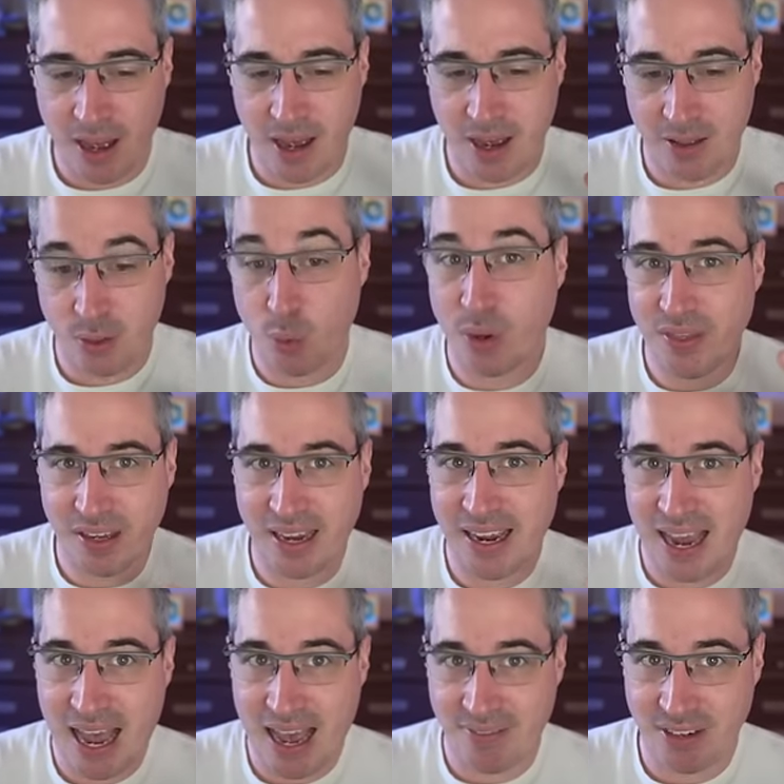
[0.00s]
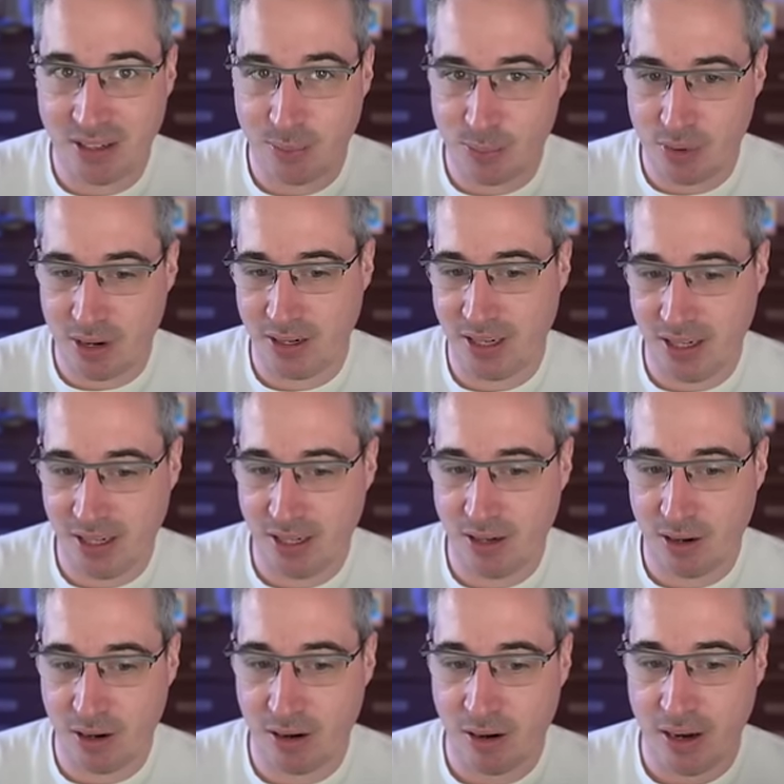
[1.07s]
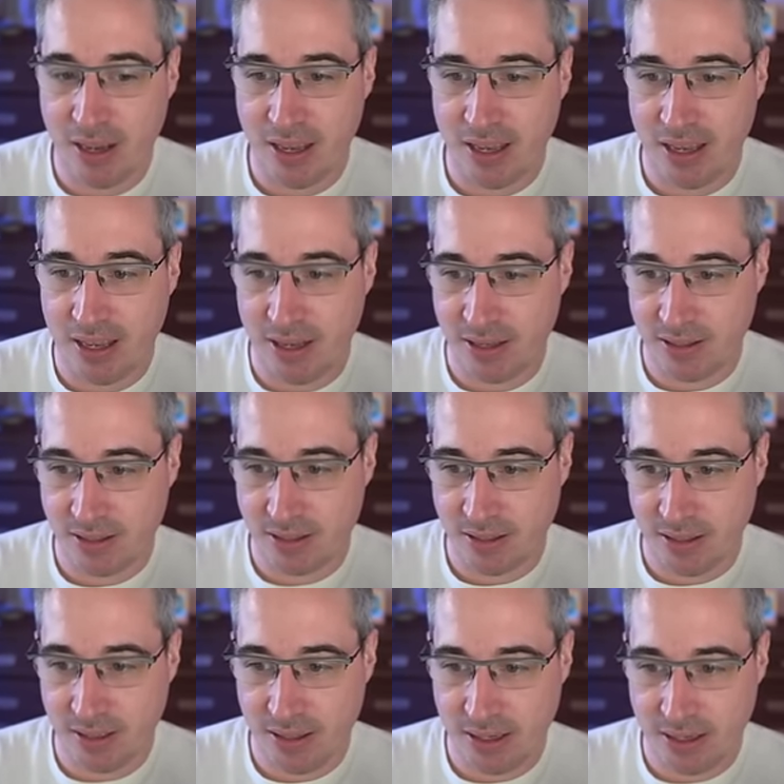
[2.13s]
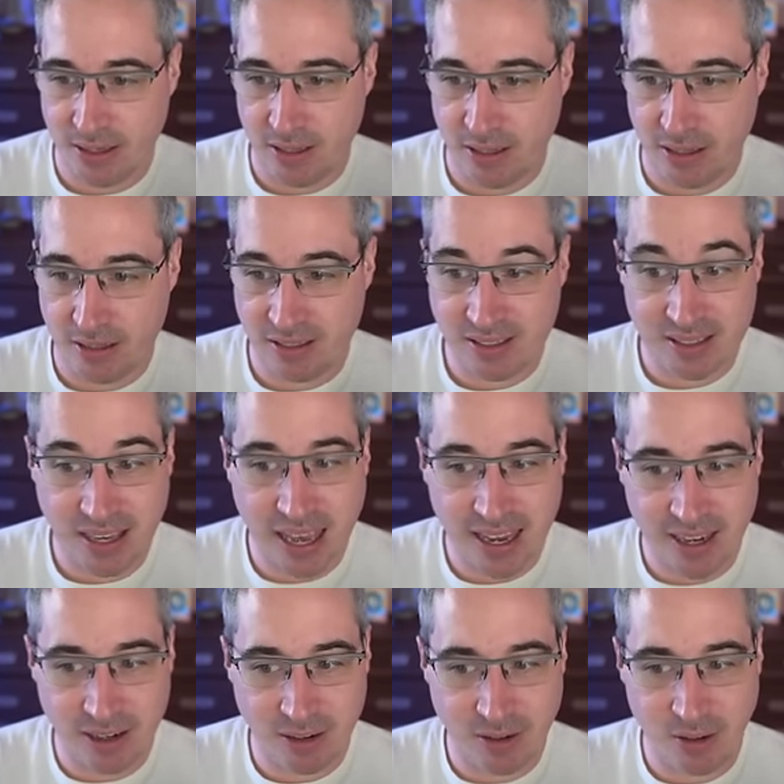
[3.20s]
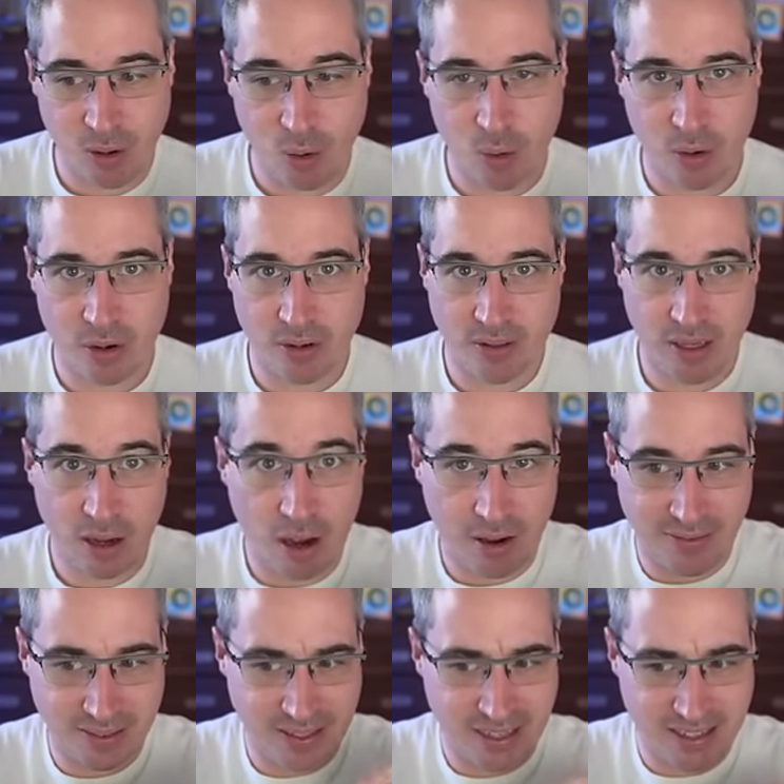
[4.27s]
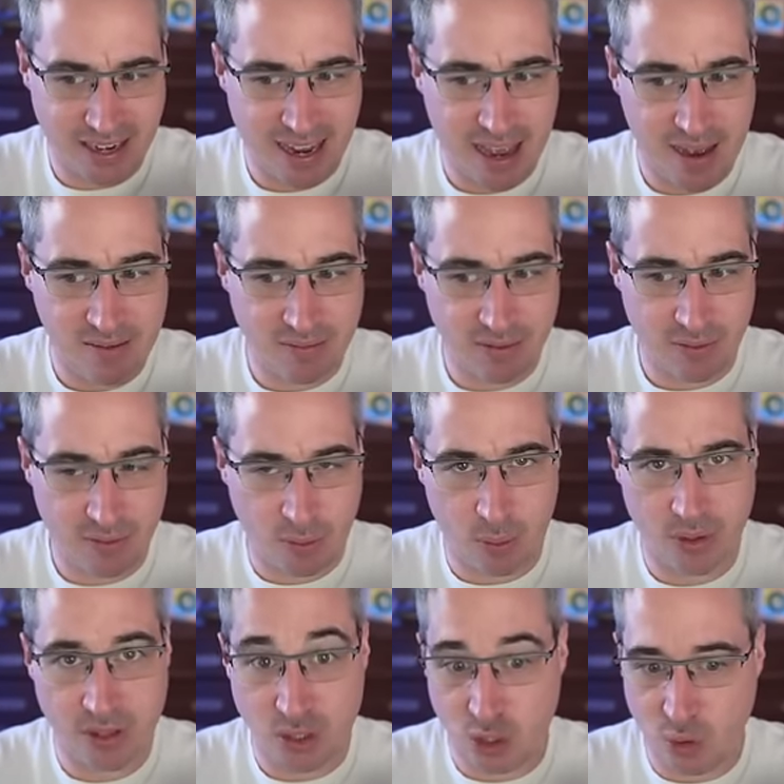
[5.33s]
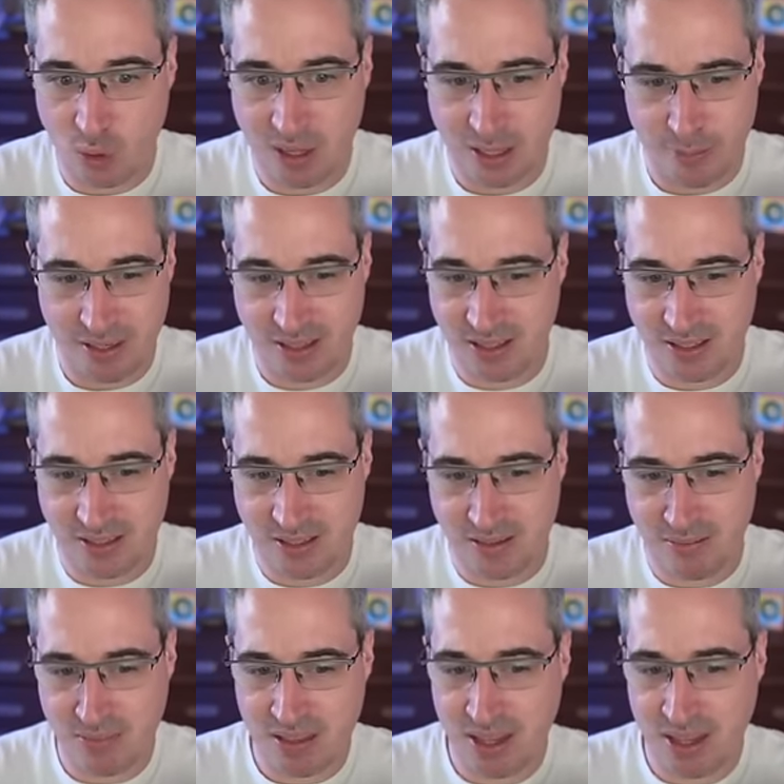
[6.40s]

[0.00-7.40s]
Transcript: The one thing I haven't brought in here is the scale or the offset I have for the pseudo element. This is